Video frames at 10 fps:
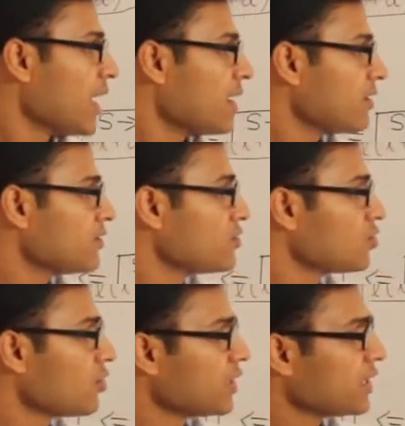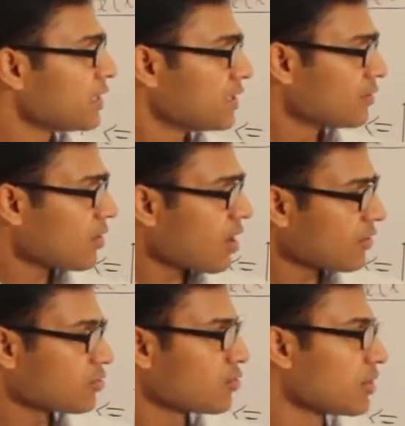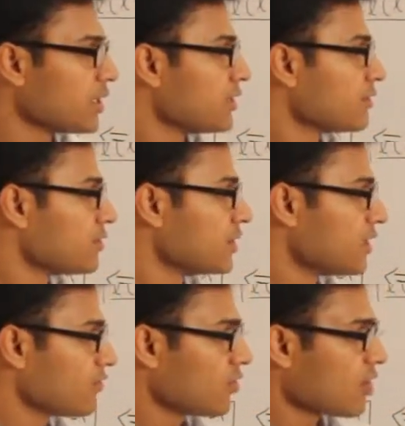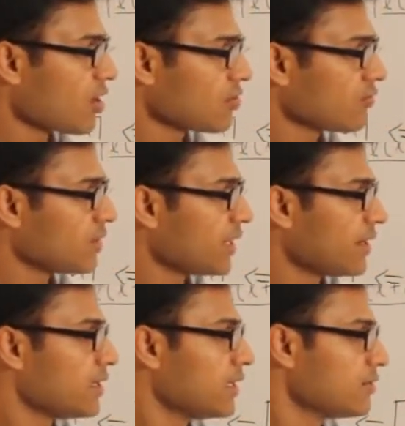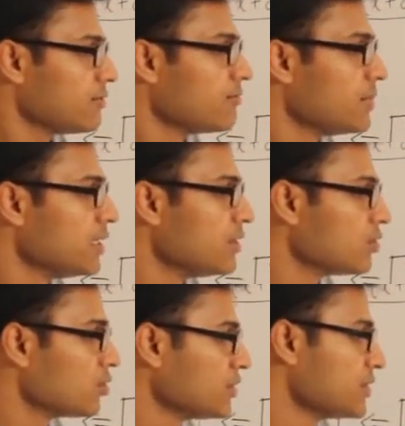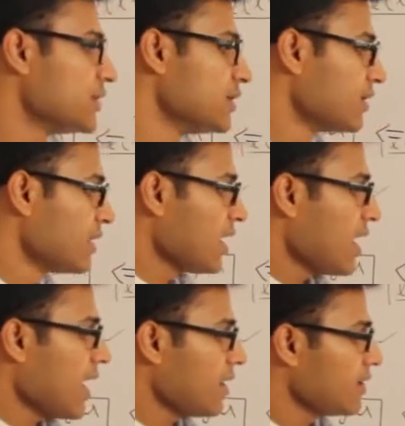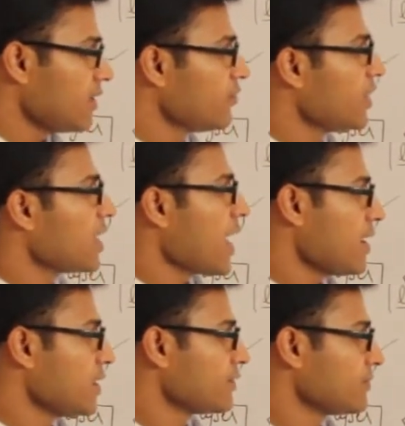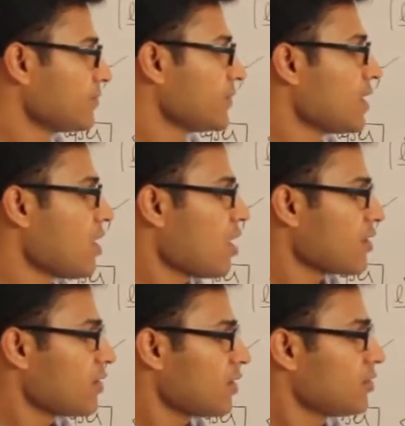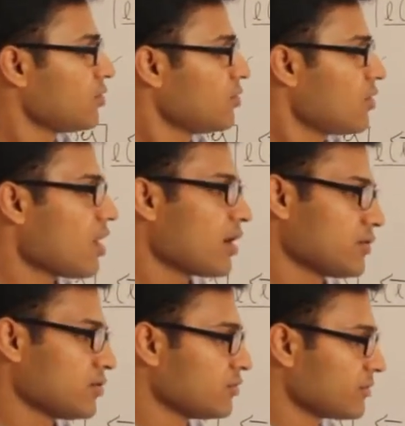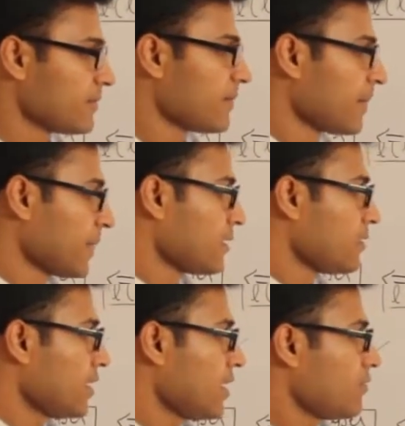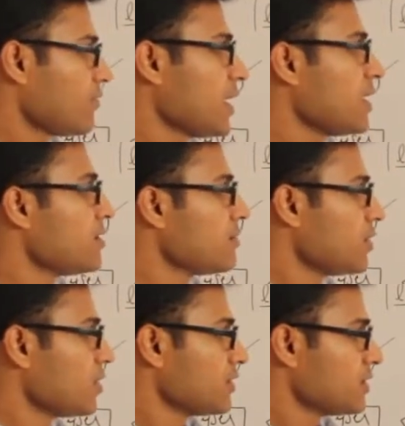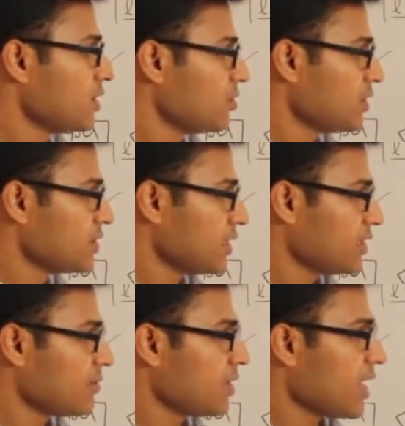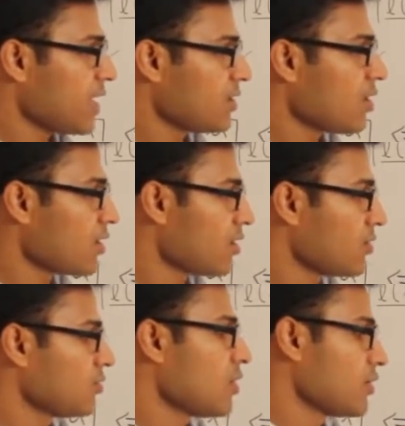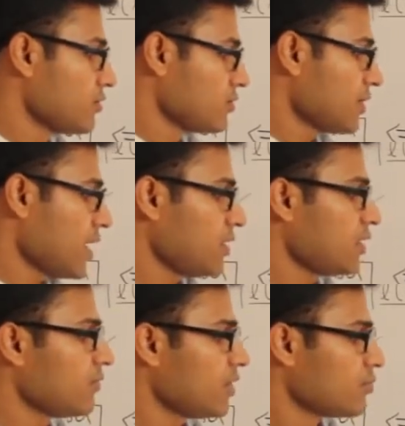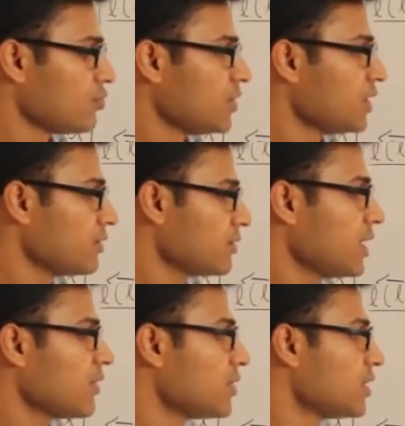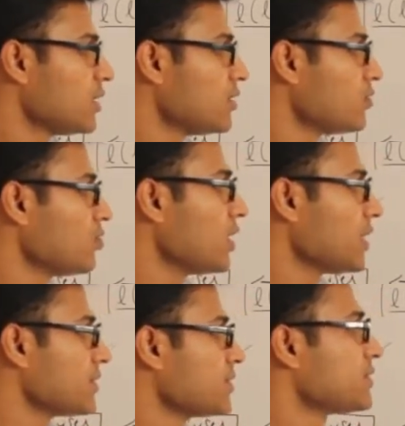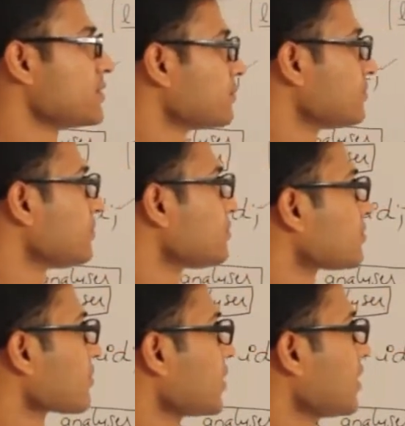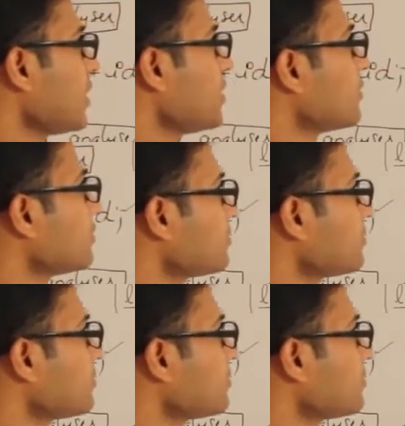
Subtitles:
and then storing it in R2 only. Therefore R2 will contain B into C, and then we are adding R0 to R2, right? Why? Because T2 is nothing but adding R0 to R2, and then we are moving everything into X, right?